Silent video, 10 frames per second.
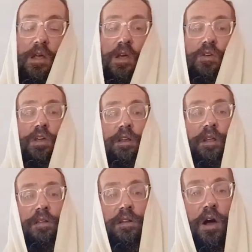You need
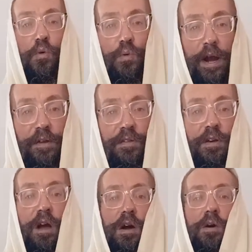to know where to
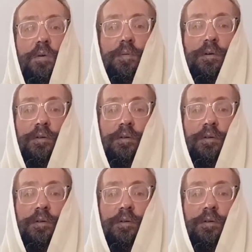go.